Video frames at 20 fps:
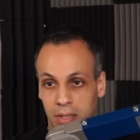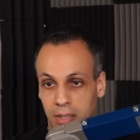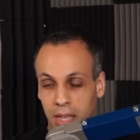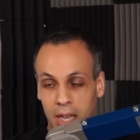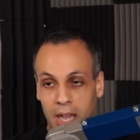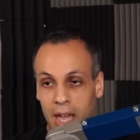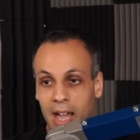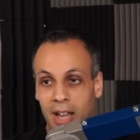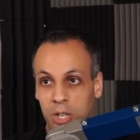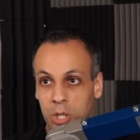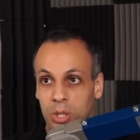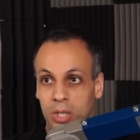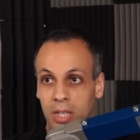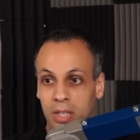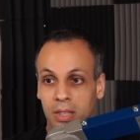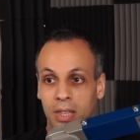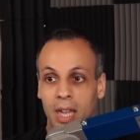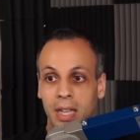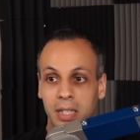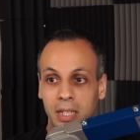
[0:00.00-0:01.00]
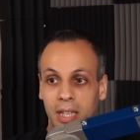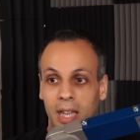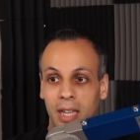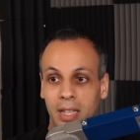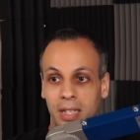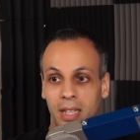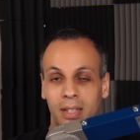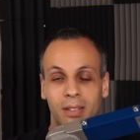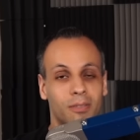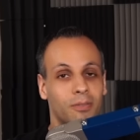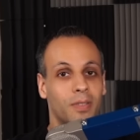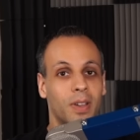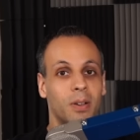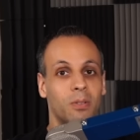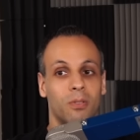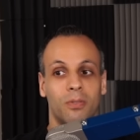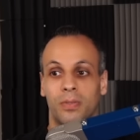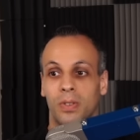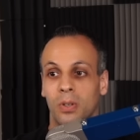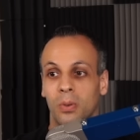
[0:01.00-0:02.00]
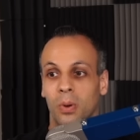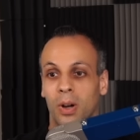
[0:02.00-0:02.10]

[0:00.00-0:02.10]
they actually thanked Kay Dean of Fake Review